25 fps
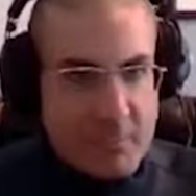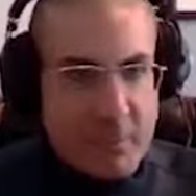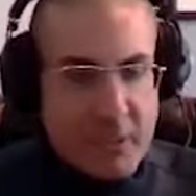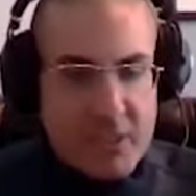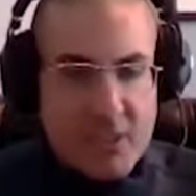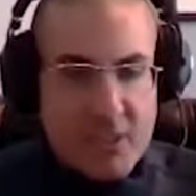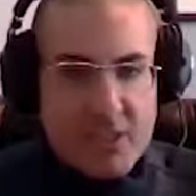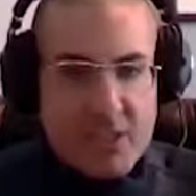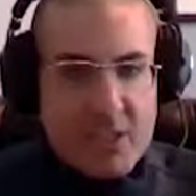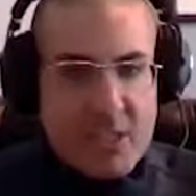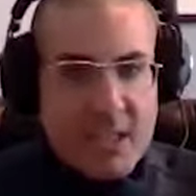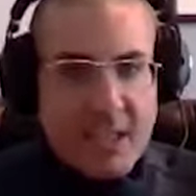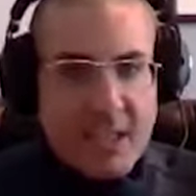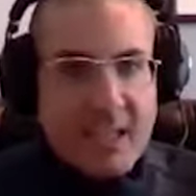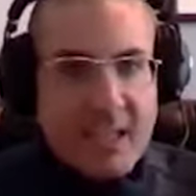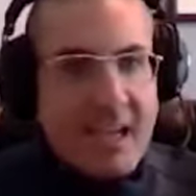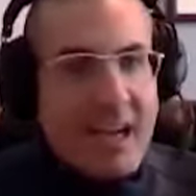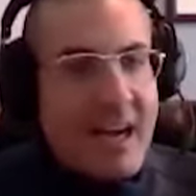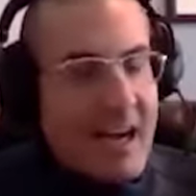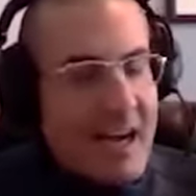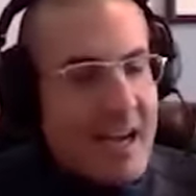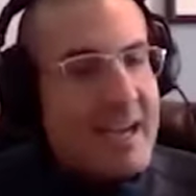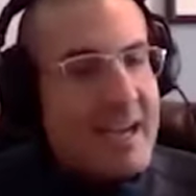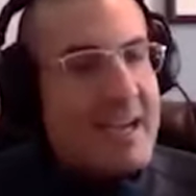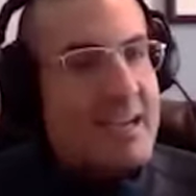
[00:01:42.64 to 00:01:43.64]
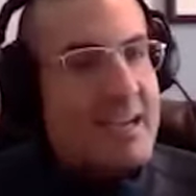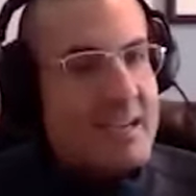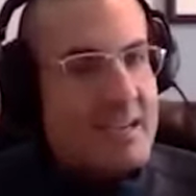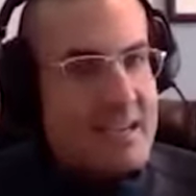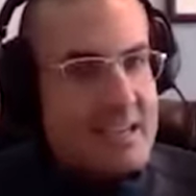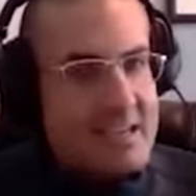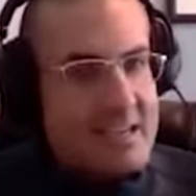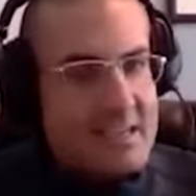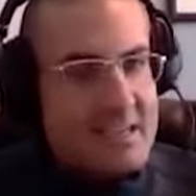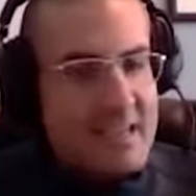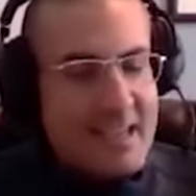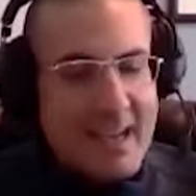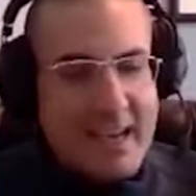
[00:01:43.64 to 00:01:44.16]
but just the
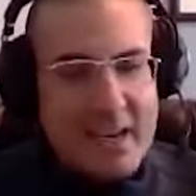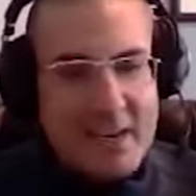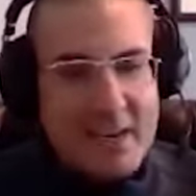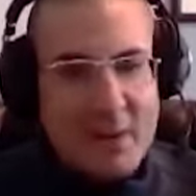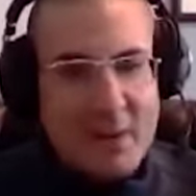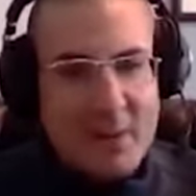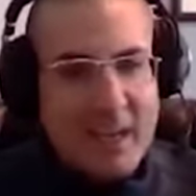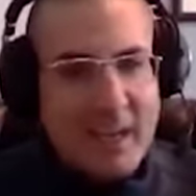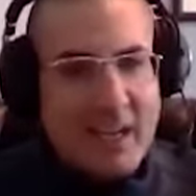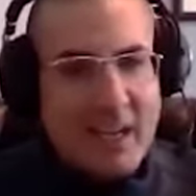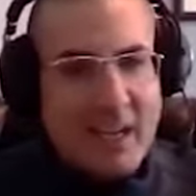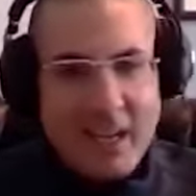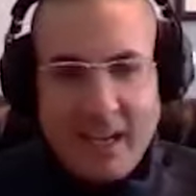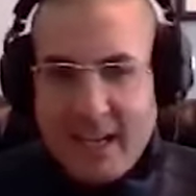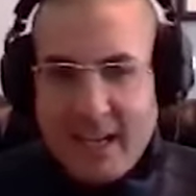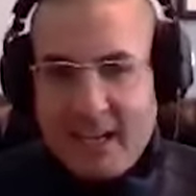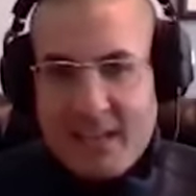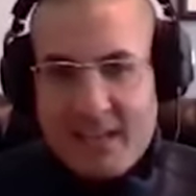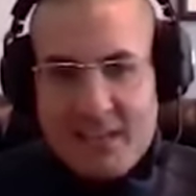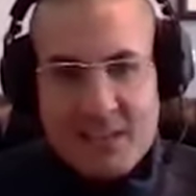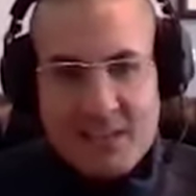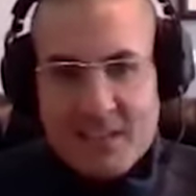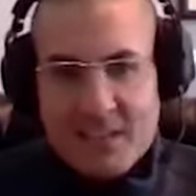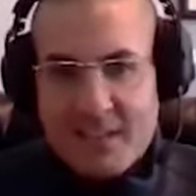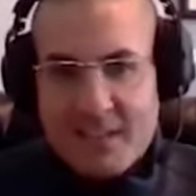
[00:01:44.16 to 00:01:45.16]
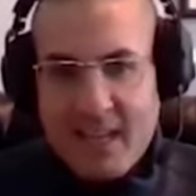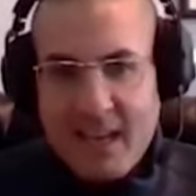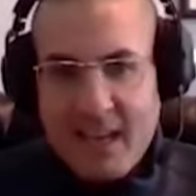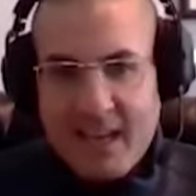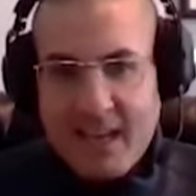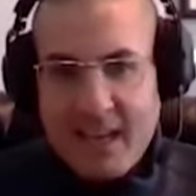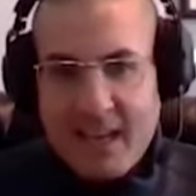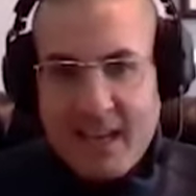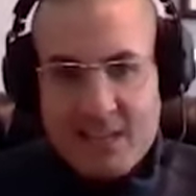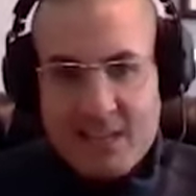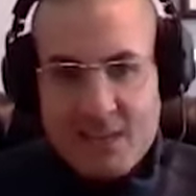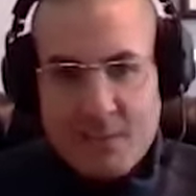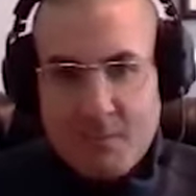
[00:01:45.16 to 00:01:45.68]
kindness. And I know that kindness is not
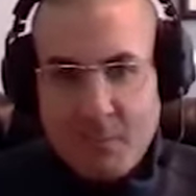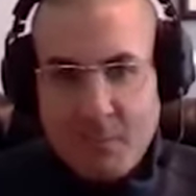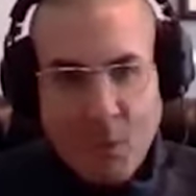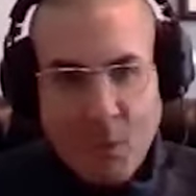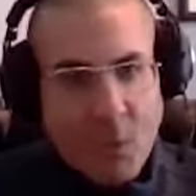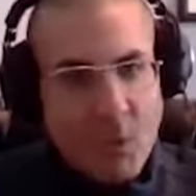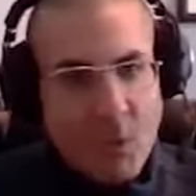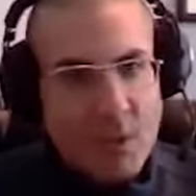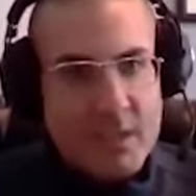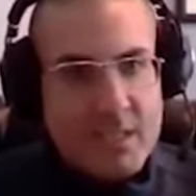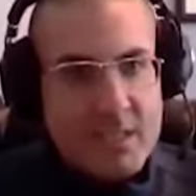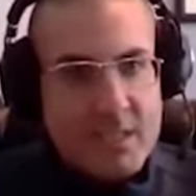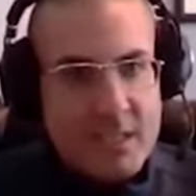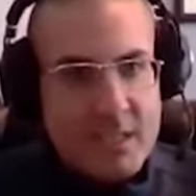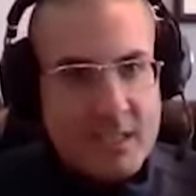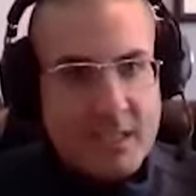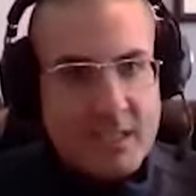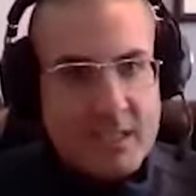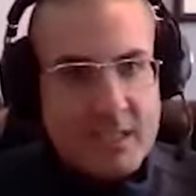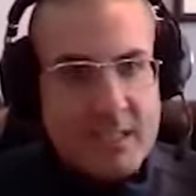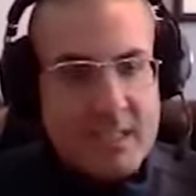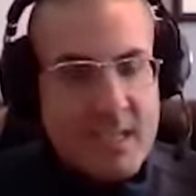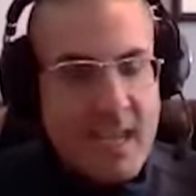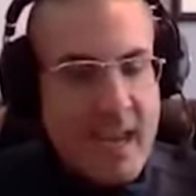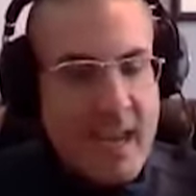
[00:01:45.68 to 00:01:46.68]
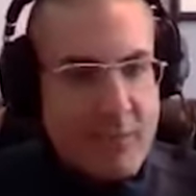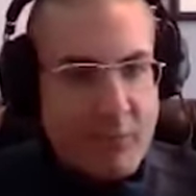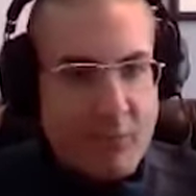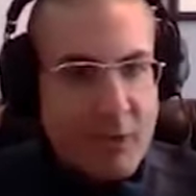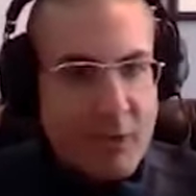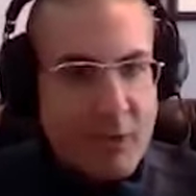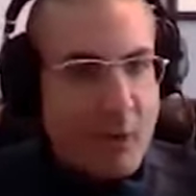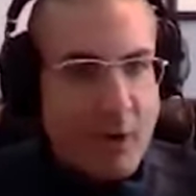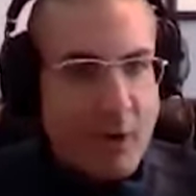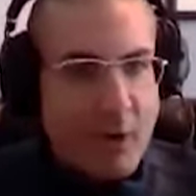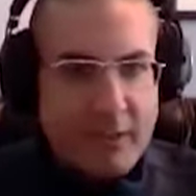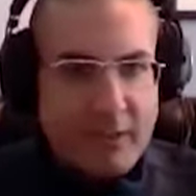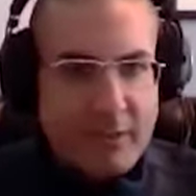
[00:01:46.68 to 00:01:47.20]
as important to to every
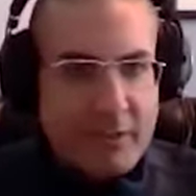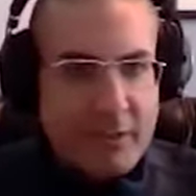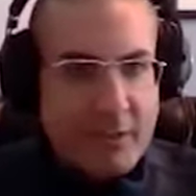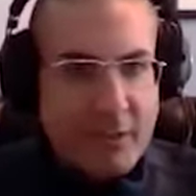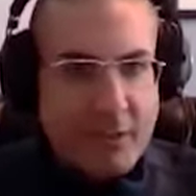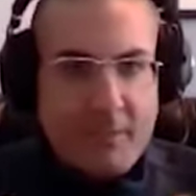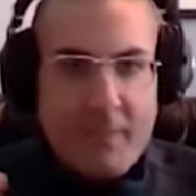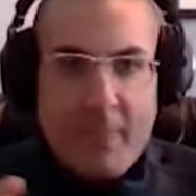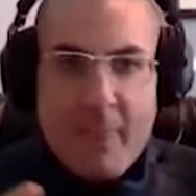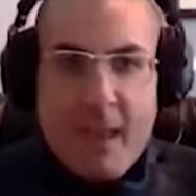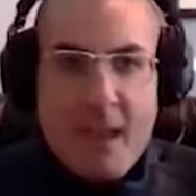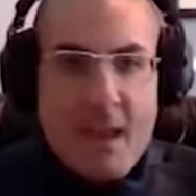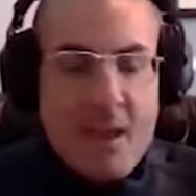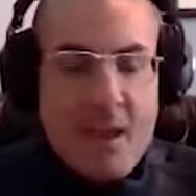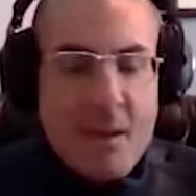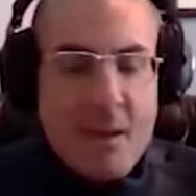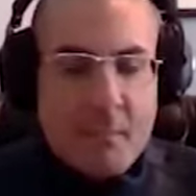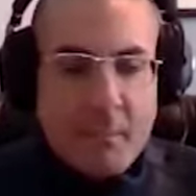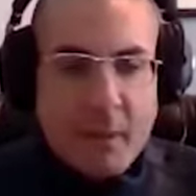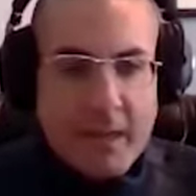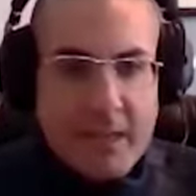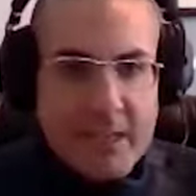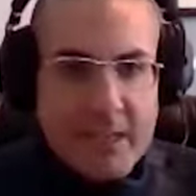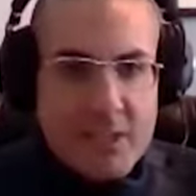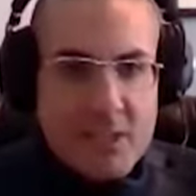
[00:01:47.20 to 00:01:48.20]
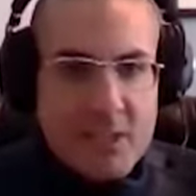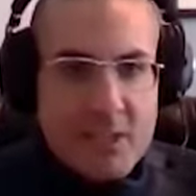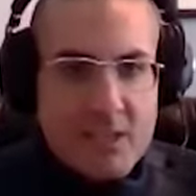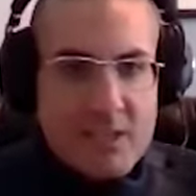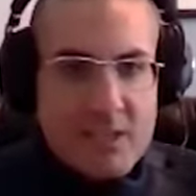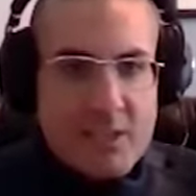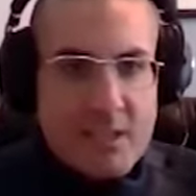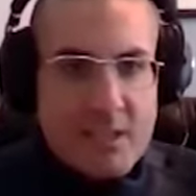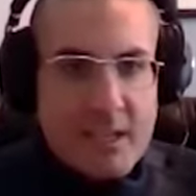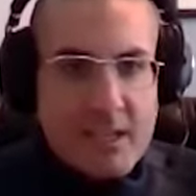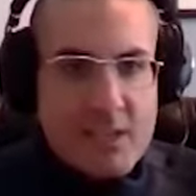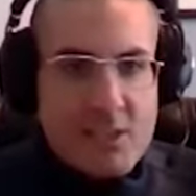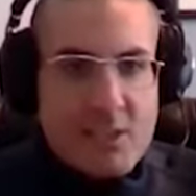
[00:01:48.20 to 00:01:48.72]
author, but it's
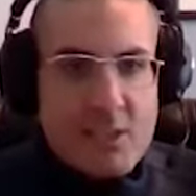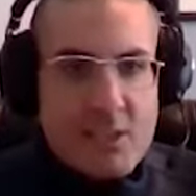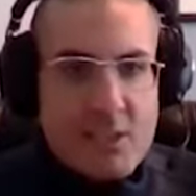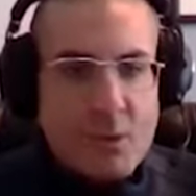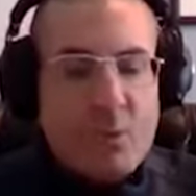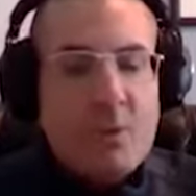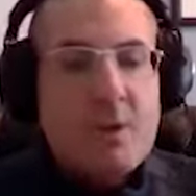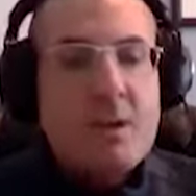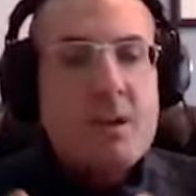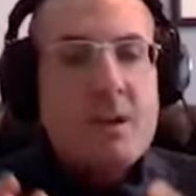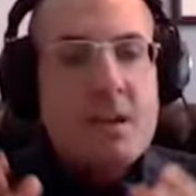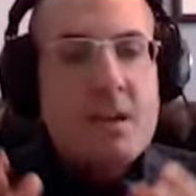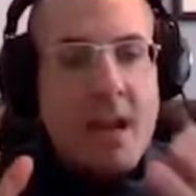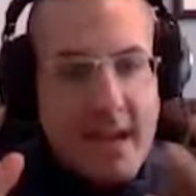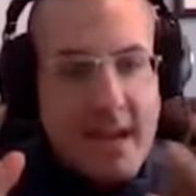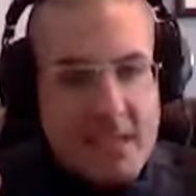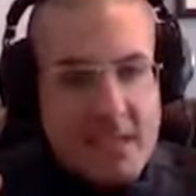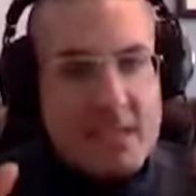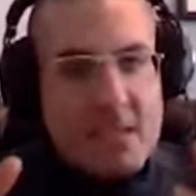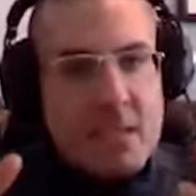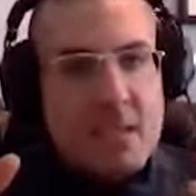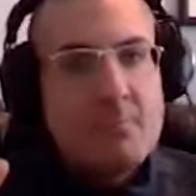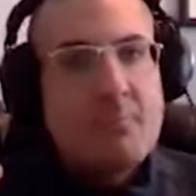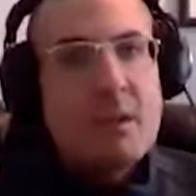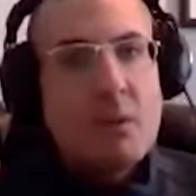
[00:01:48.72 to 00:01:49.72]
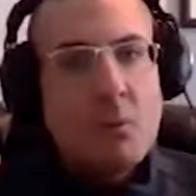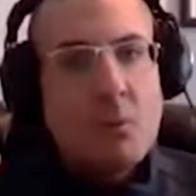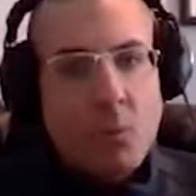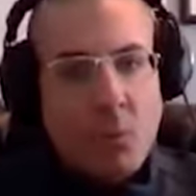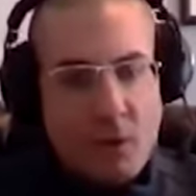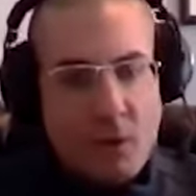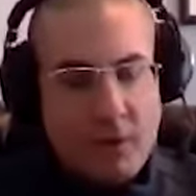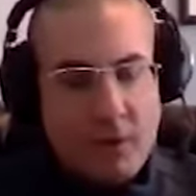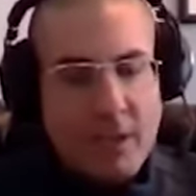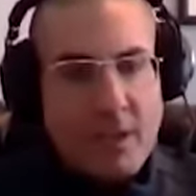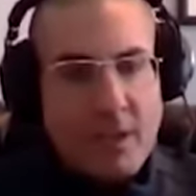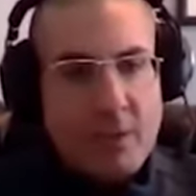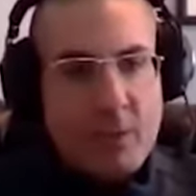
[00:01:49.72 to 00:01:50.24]
just it's so nice to be
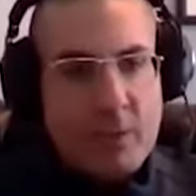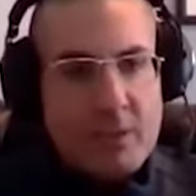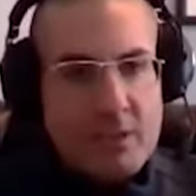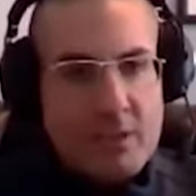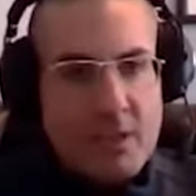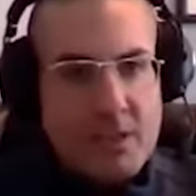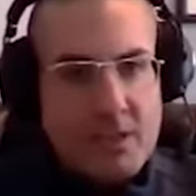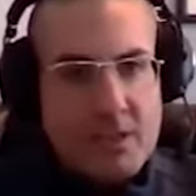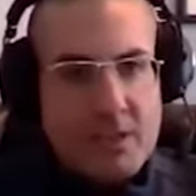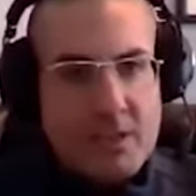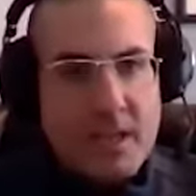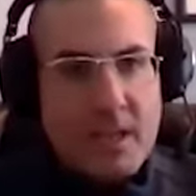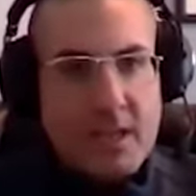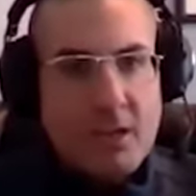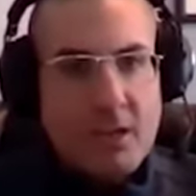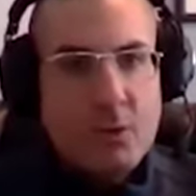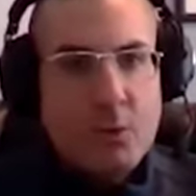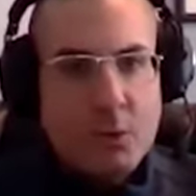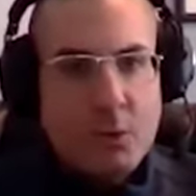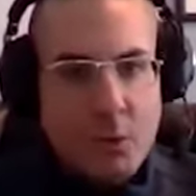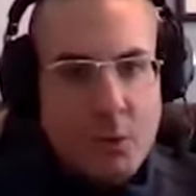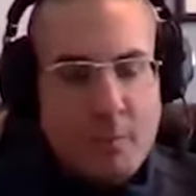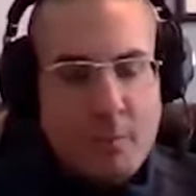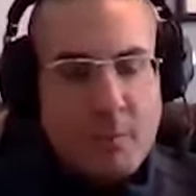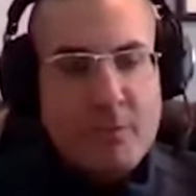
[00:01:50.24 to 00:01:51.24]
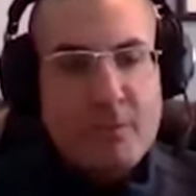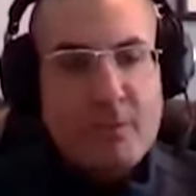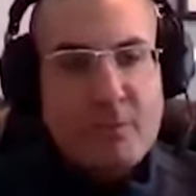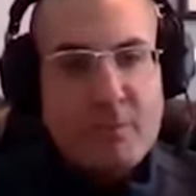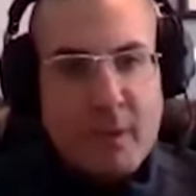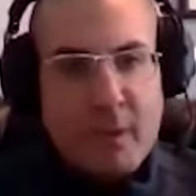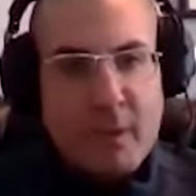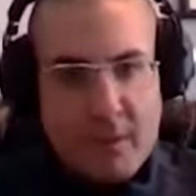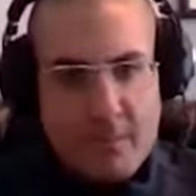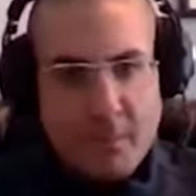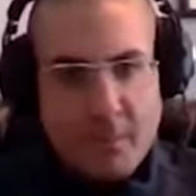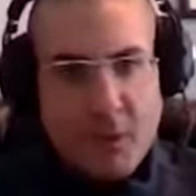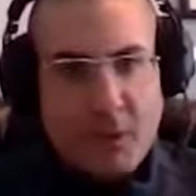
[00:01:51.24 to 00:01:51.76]
working with such a group of
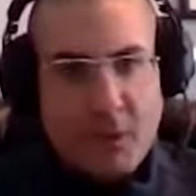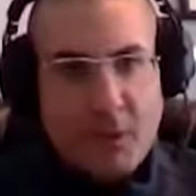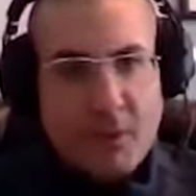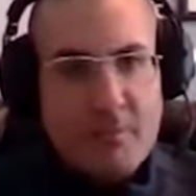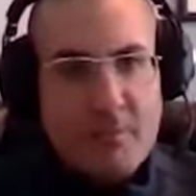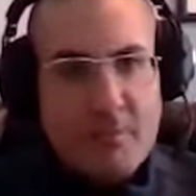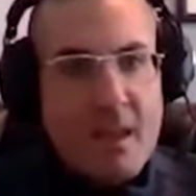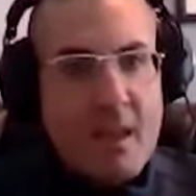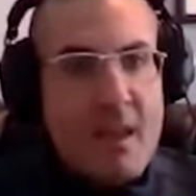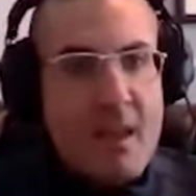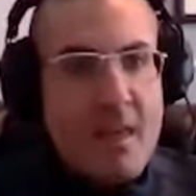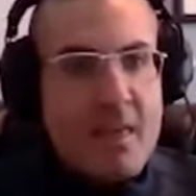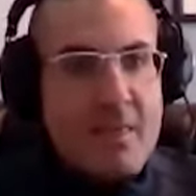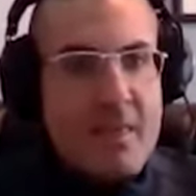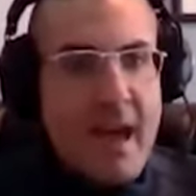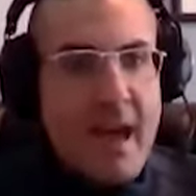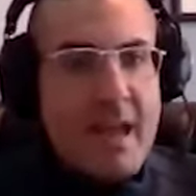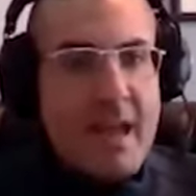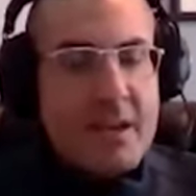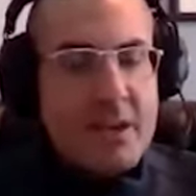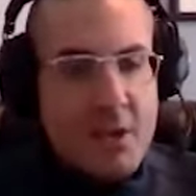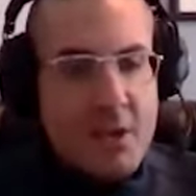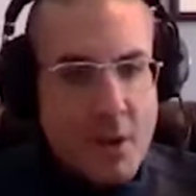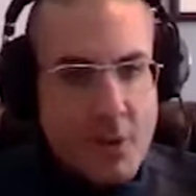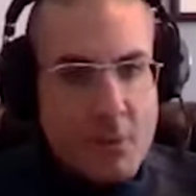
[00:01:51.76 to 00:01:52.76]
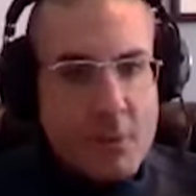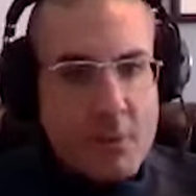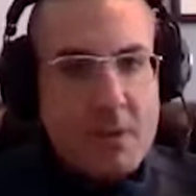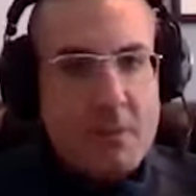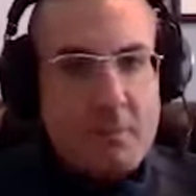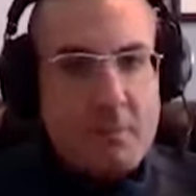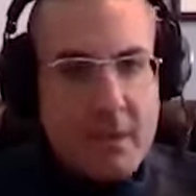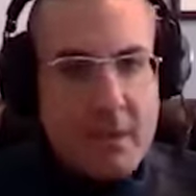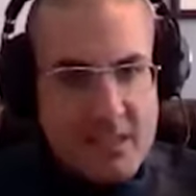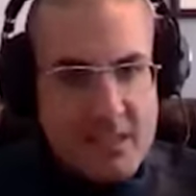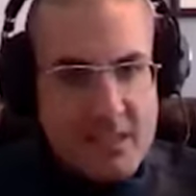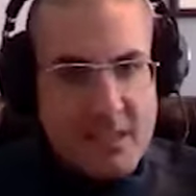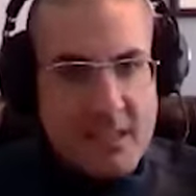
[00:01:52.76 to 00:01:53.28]
people that know the
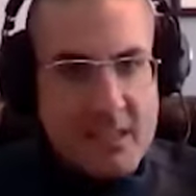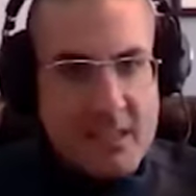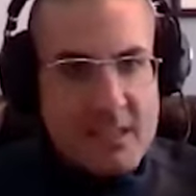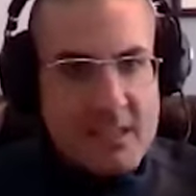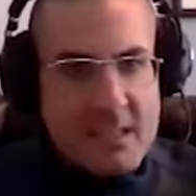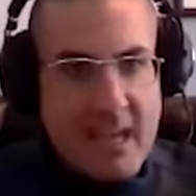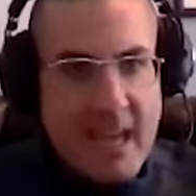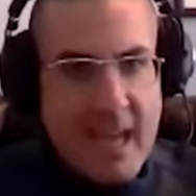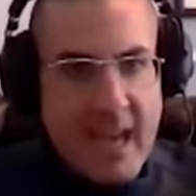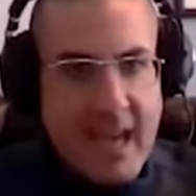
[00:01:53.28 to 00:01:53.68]
business.